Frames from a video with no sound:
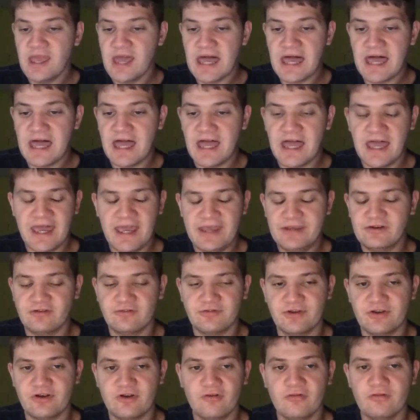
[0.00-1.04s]
I
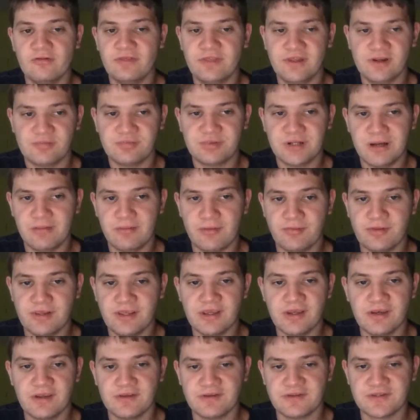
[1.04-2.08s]
don't know. They're probably
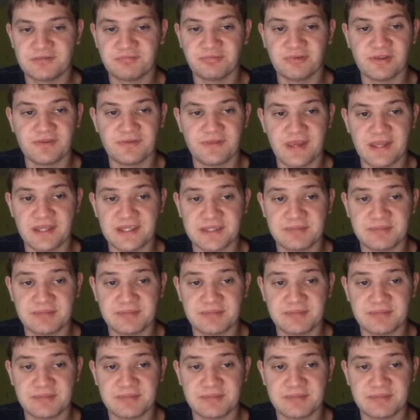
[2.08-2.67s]
going to split that